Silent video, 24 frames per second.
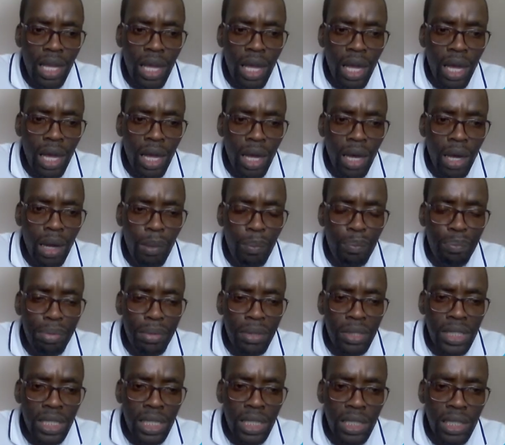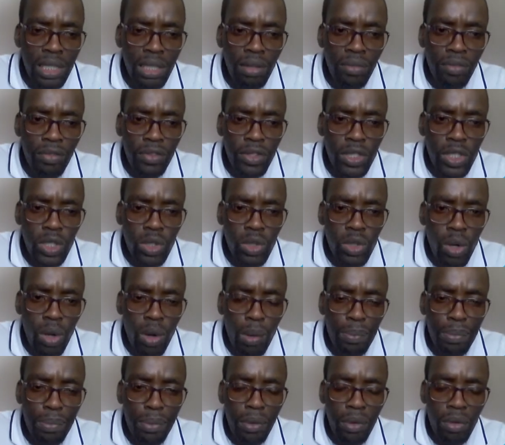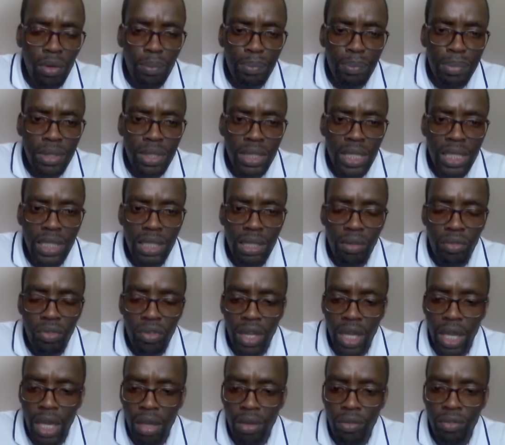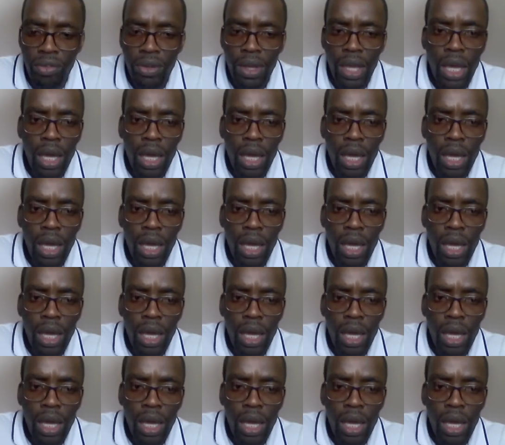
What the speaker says: positive slope or positive curve,